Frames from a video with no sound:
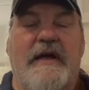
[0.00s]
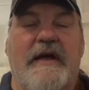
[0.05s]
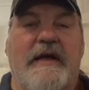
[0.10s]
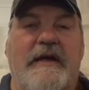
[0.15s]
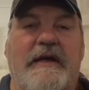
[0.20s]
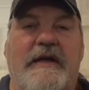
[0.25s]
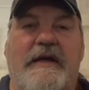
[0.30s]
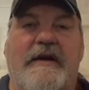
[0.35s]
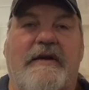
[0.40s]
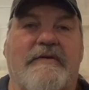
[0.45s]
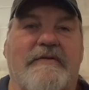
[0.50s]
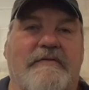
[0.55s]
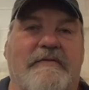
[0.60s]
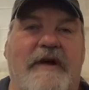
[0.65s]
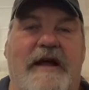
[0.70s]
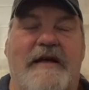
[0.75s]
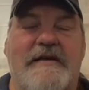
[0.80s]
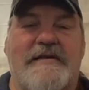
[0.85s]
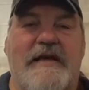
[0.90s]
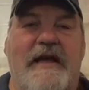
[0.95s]
you know,
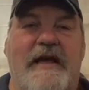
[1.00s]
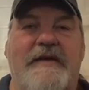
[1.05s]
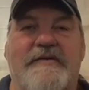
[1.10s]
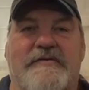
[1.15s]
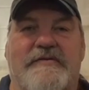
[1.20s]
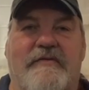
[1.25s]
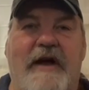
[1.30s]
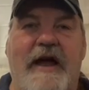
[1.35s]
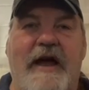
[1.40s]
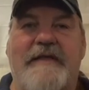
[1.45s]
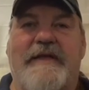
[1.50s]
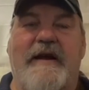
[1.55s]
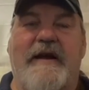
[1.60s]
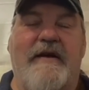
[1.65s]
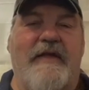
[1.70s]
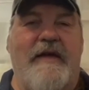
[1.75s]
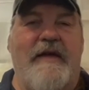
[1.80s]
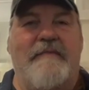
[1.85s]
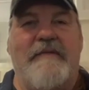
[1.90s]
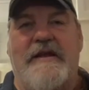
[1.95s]
when I say he was right
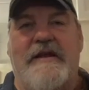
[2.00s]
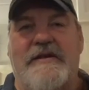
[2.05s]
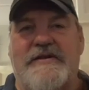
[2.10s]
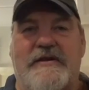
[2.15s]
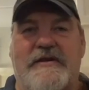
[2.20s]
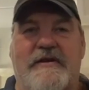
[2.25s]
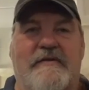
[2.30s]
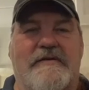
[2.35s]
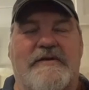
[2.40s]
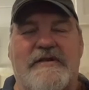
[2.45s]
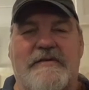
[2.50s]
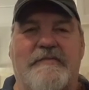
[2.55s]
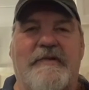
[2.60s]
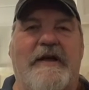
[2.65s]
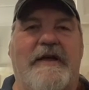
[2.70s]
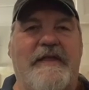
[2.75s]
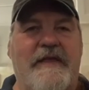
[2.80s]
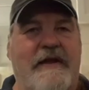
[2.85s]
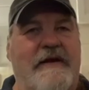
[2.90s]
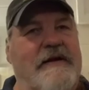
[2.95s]
there, that means you know
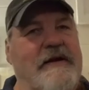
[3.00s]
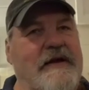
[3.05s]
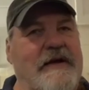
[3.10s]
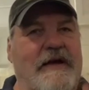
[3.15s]
somebody that